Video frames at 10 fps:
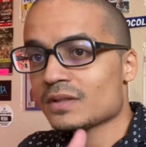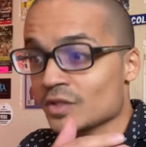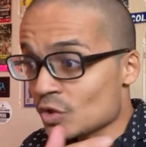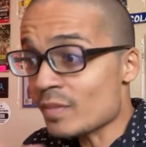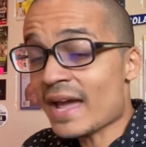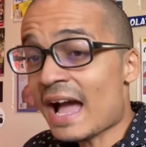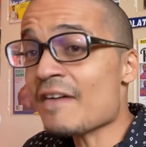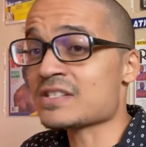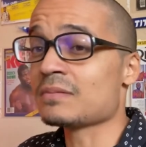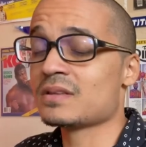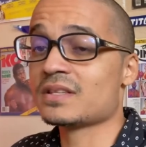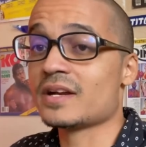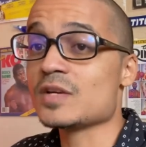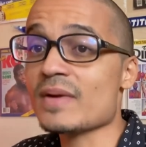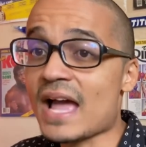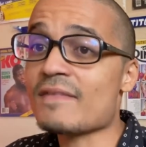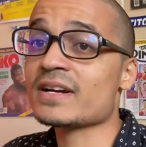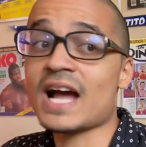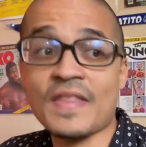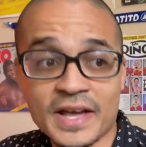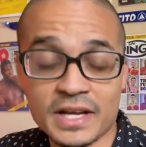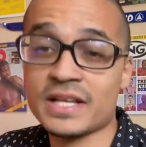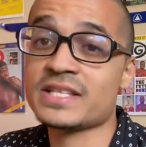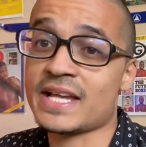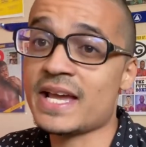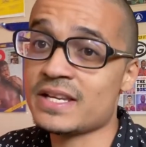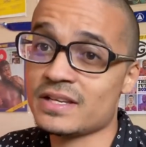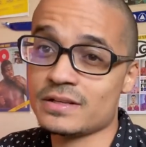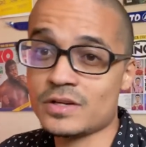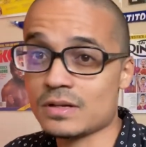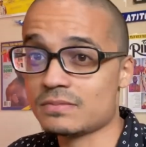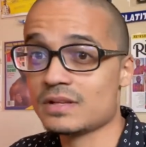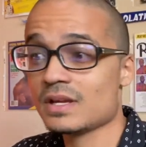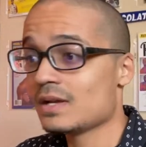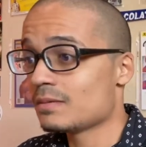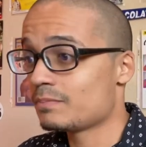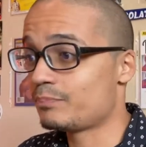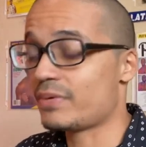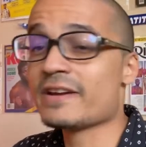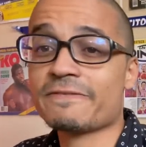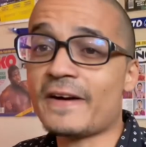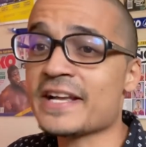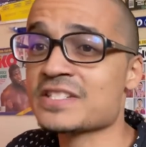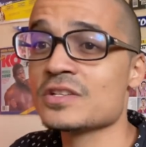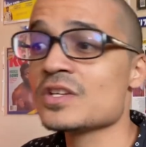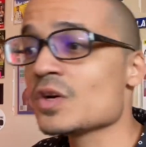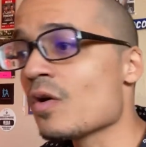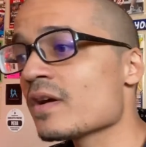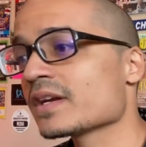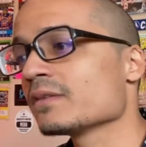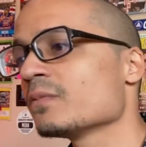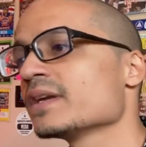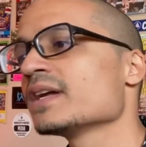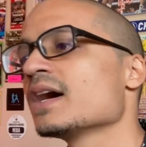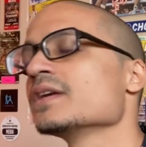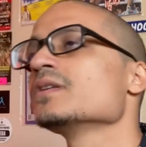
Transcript: you may have something there. You may have a guy that could contend and you could bring fights to New York and whatnot.